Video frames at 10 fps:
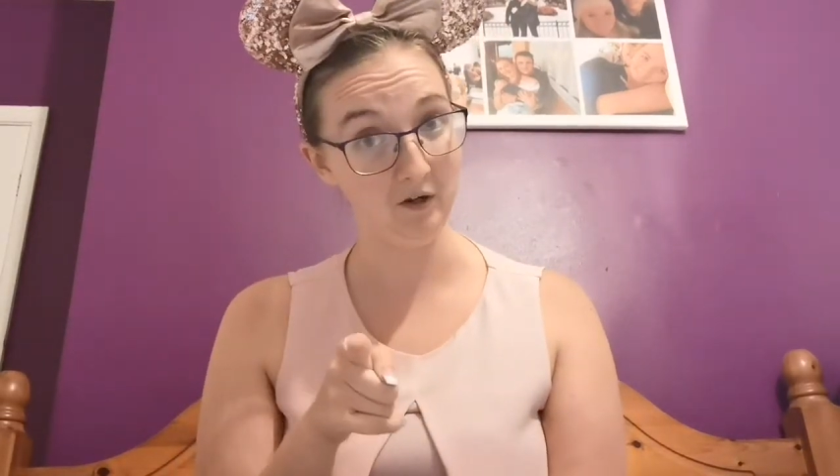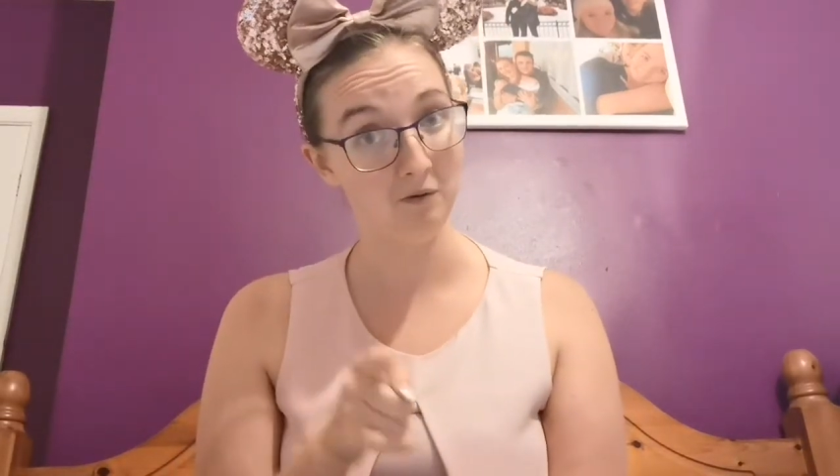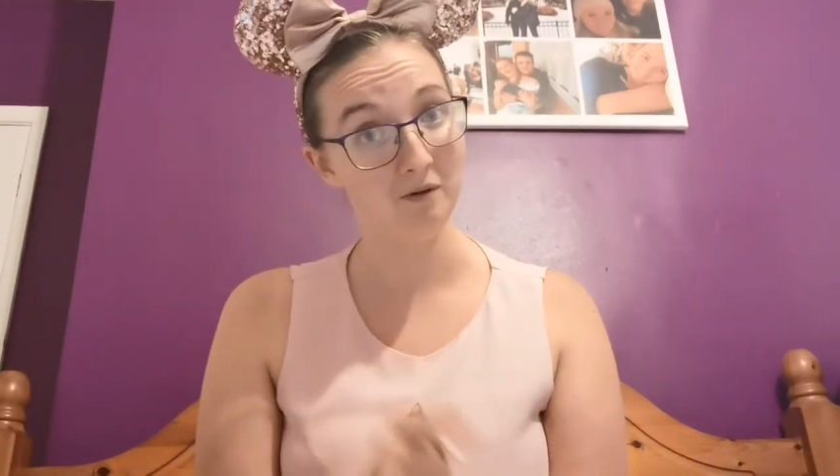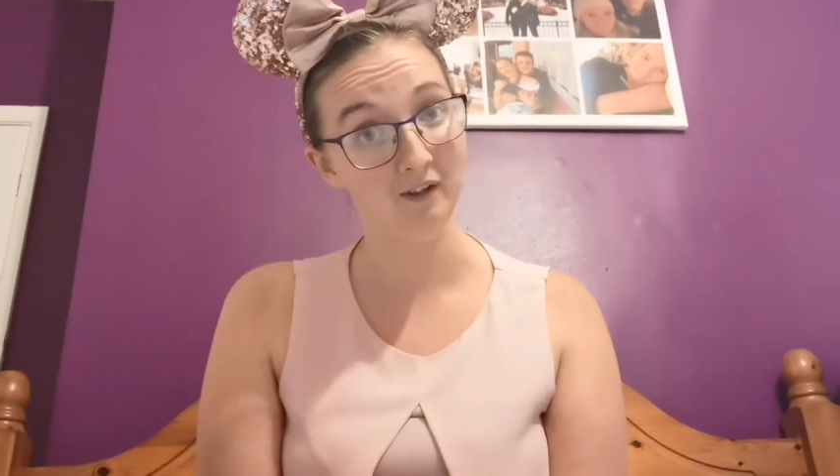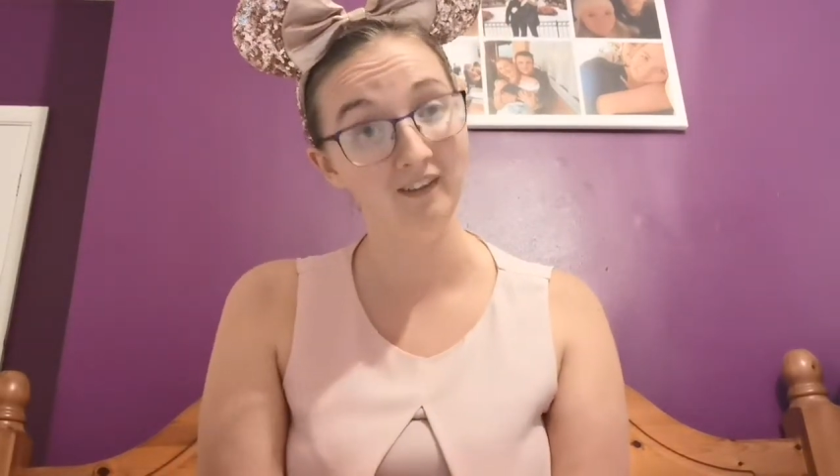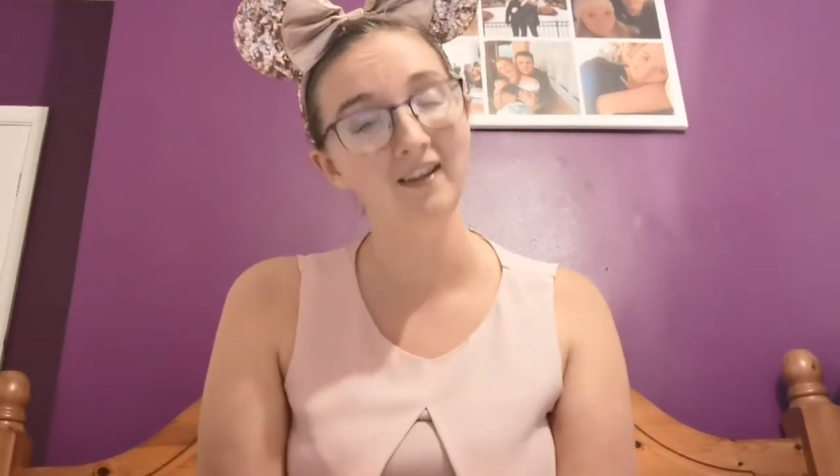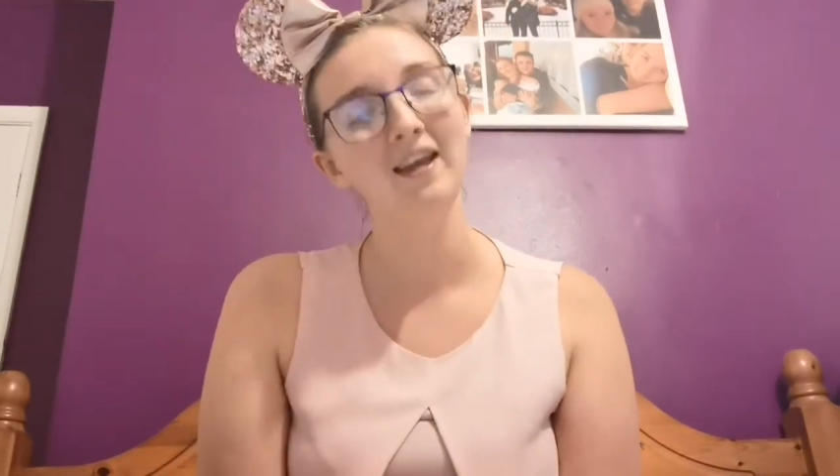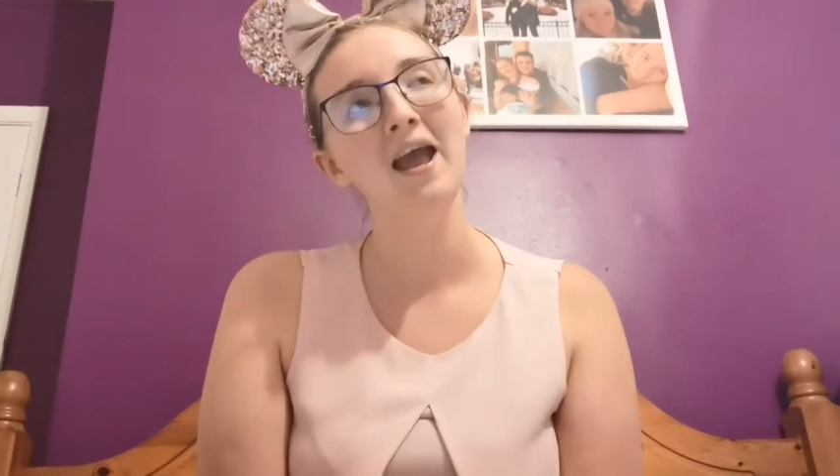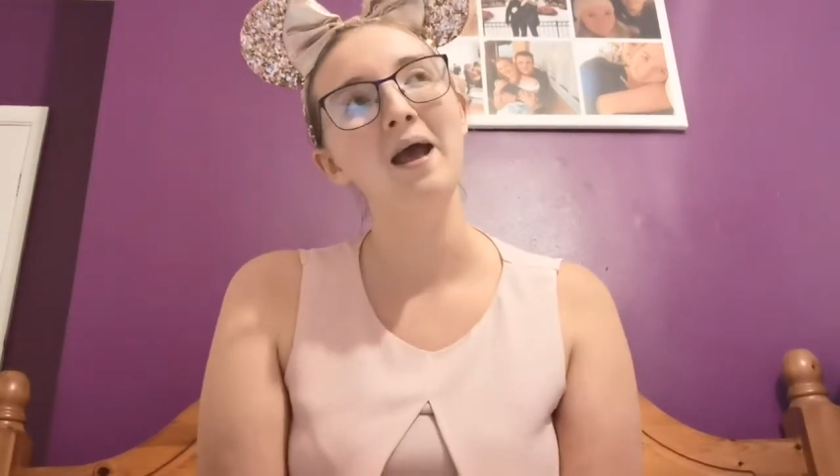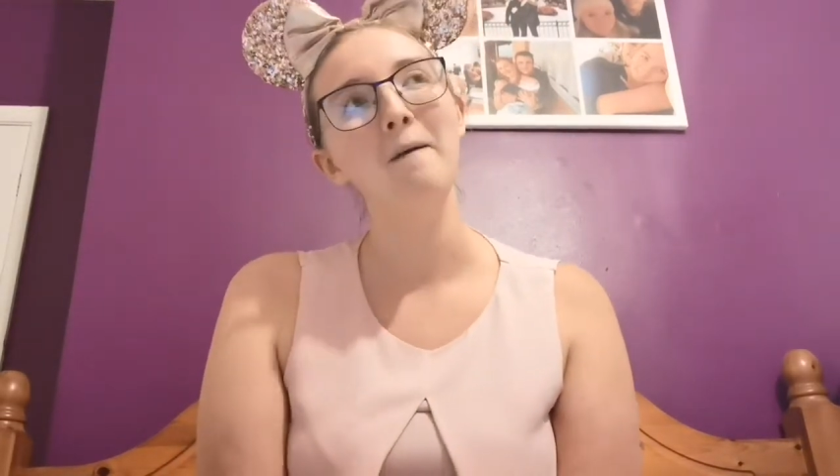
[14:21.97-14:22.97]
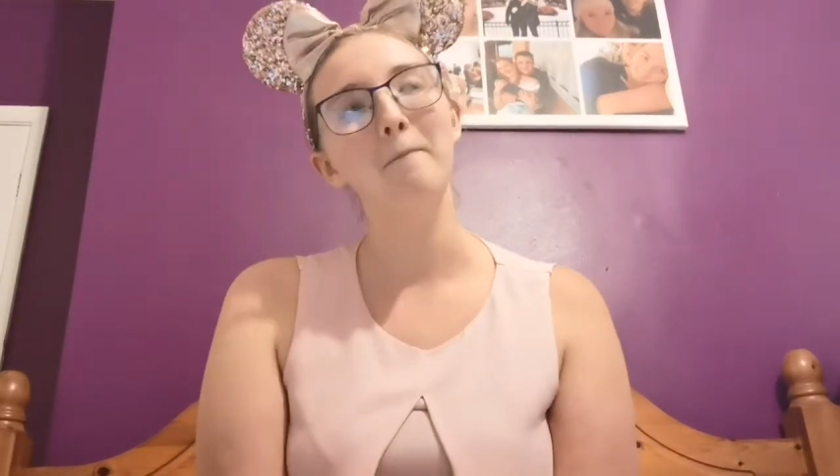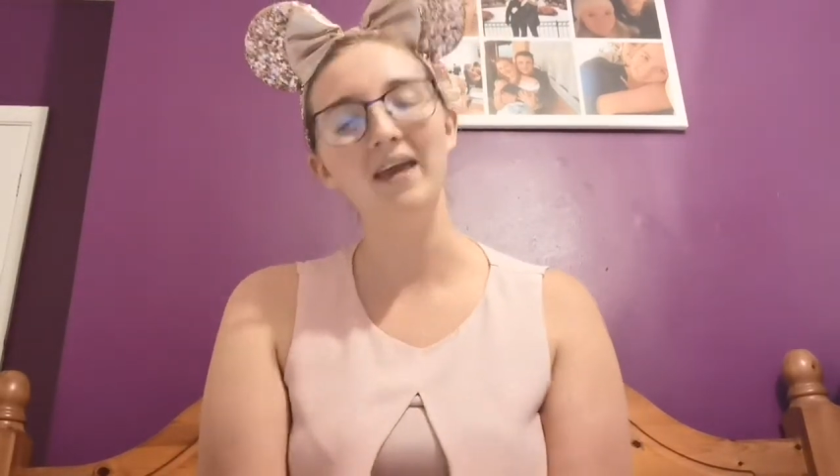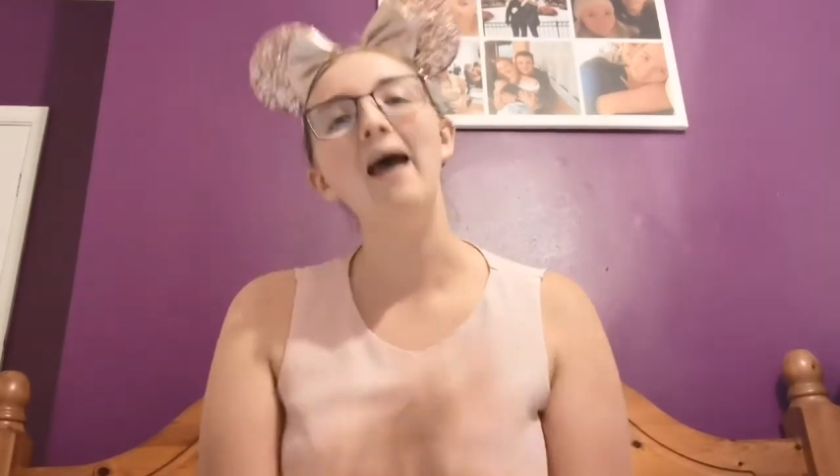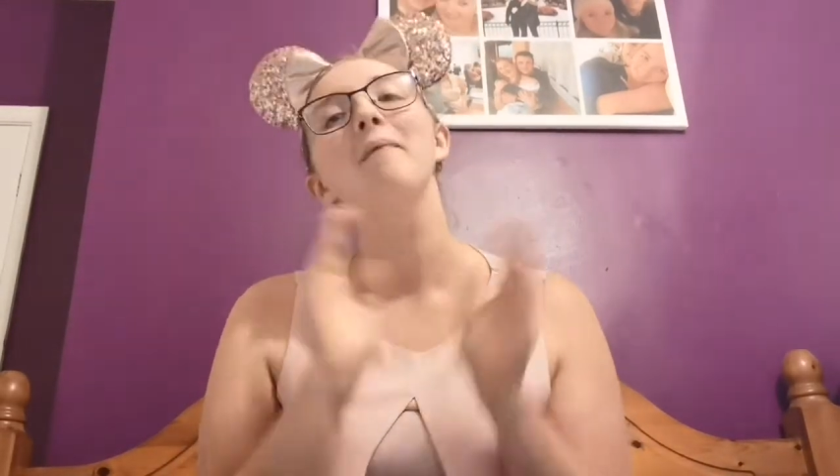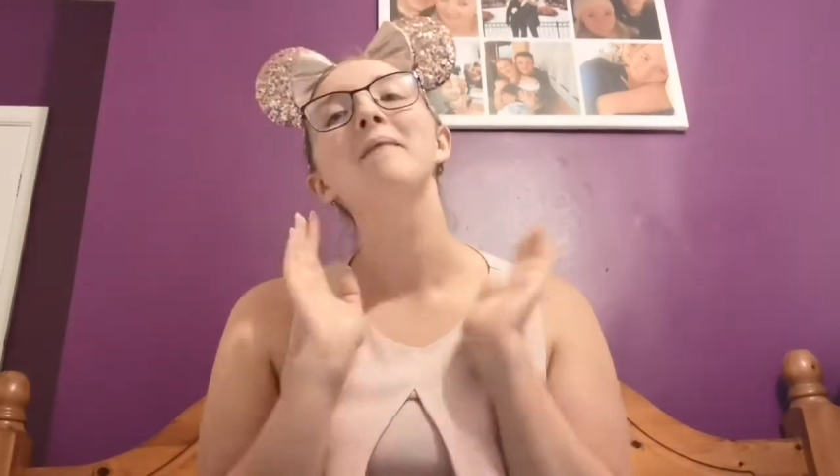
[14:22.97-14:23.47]
couple.
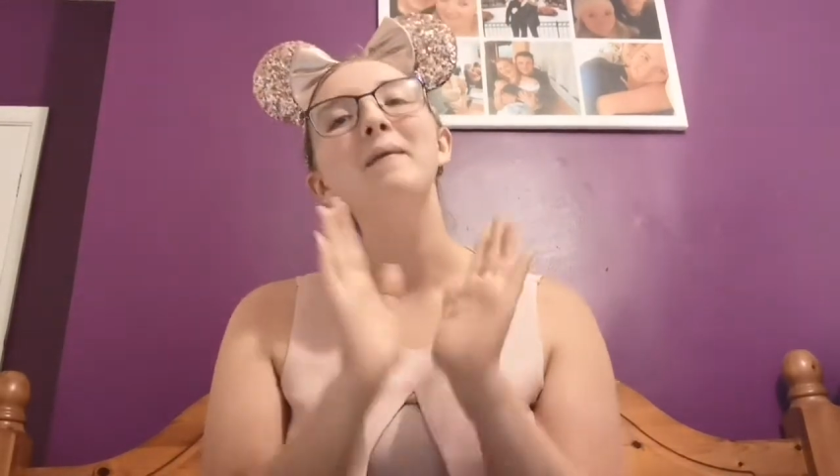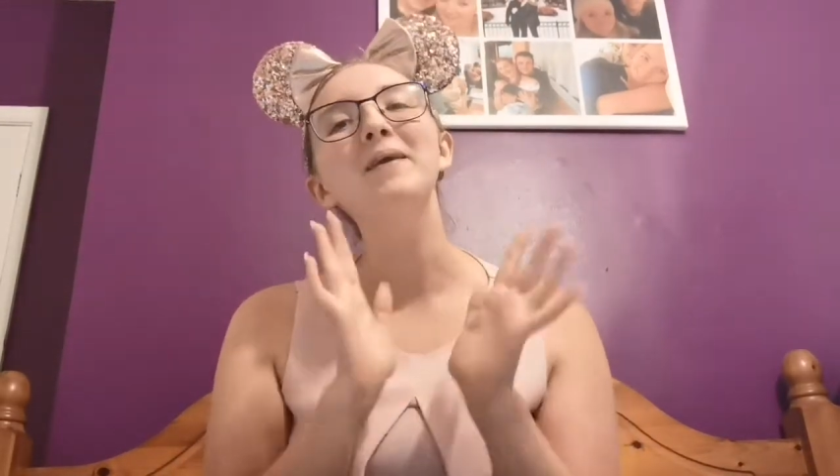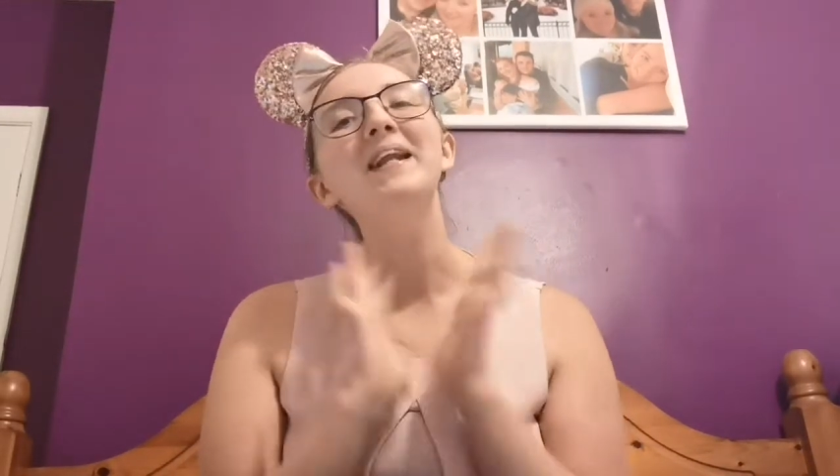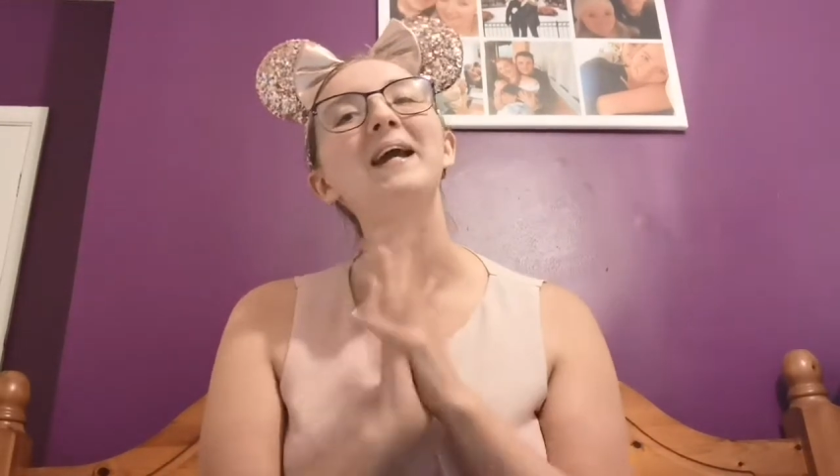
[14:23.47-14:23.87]
But yeah, I'm